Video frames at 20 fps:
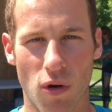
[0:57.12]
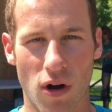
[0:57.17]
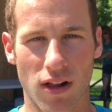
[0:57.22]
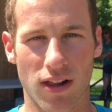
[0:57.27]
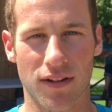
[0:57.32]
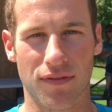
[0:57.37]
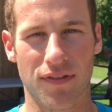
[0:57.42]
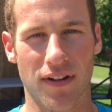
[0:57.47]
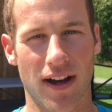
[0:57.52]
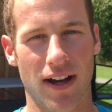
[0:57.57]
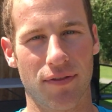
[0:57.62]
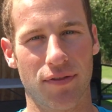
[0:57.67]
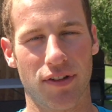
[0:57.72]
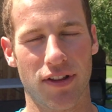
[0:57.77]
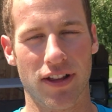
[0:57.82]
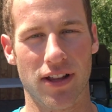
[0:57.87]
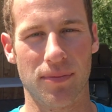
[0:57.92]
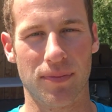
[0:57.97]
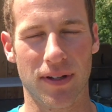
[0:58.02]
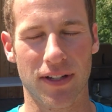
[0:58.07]
qualify okay. for
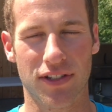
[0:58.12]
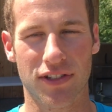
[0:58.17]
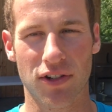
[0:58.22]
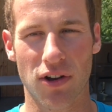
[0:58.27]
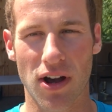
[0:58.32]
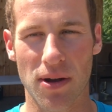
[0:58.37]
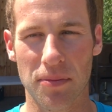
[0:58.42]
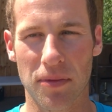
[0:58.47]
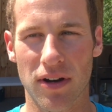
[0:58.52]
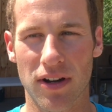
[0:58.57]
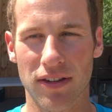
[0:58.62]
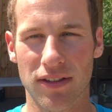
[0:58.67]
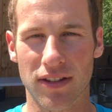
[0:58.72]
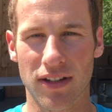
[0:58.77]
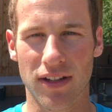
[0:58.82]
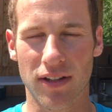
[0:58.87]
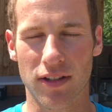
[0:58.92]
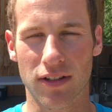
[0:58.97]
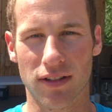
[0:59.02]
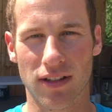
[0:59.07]
the Olympics, so I'm on
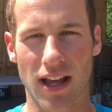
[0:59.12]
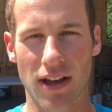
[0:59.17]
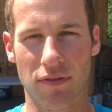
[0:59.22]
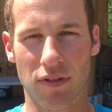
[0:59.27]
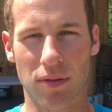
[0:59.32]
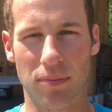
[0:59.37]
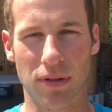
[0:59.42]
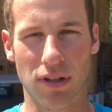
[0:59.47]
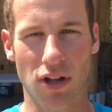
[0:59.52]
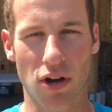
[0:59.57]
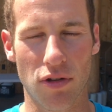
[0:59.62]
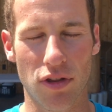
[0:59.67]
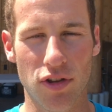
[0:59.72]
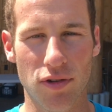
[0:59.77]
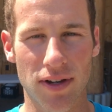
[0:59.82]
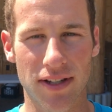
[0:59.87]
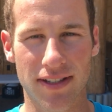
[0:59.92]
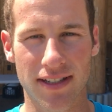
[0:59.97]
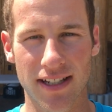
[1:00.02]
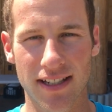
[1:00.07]
the level below
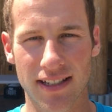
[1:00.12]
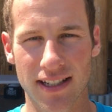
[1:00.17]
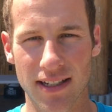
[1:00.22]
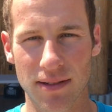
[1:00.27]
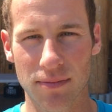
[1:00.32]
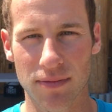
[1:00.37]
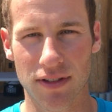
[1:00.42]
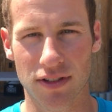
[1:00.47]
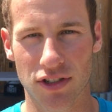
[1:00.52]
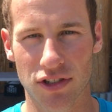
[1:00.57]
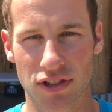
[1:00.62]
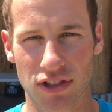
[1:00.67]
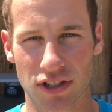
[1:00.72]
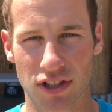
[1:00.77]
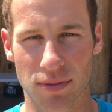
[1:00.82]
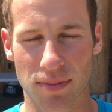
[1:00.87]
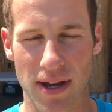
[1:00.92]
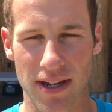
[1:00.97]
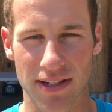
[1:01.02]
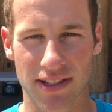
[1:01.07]
the US ski team, just the
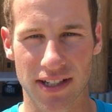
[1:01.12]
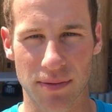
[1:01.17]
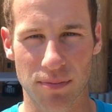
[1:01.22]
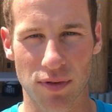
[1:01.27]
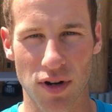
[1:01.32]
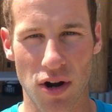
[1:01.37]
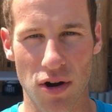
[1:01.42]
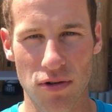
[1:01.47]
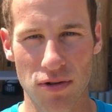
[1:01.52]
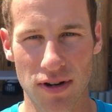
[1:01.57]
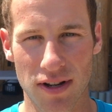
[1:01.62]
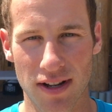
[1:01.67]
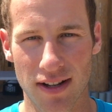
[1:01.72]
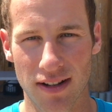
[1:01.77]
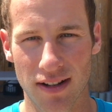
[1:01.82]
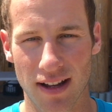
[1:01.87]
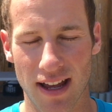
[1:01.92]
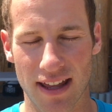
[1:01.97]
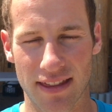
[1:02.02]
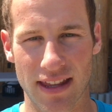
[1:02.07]
domestic pro
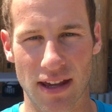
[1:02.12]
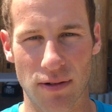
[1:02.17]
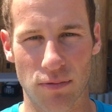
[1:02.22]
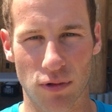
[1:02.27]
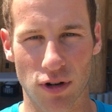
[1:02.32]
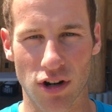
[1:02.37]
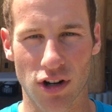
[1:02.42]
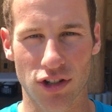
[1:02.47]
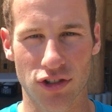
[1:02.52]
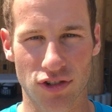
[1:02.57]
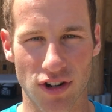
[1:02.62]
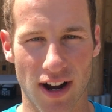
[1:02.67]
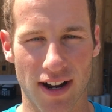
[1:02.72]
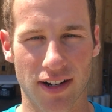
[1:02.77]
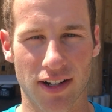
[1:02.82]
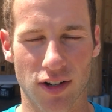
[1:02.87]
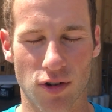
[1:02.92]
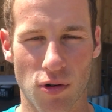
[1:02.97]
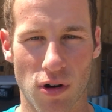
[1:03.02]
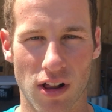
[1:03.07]
and then we're all trying
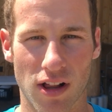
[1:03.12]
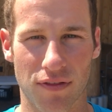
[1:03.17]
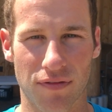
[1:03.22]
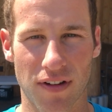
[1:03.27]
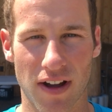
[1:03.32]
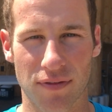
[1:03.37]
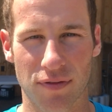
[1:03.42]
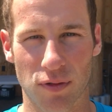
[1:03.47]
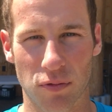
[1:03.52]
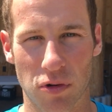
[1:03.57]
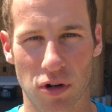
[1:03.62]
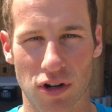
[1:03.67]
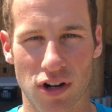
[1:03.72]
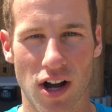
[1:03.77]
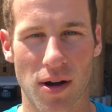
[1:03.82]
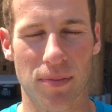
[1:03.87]
to qualify for World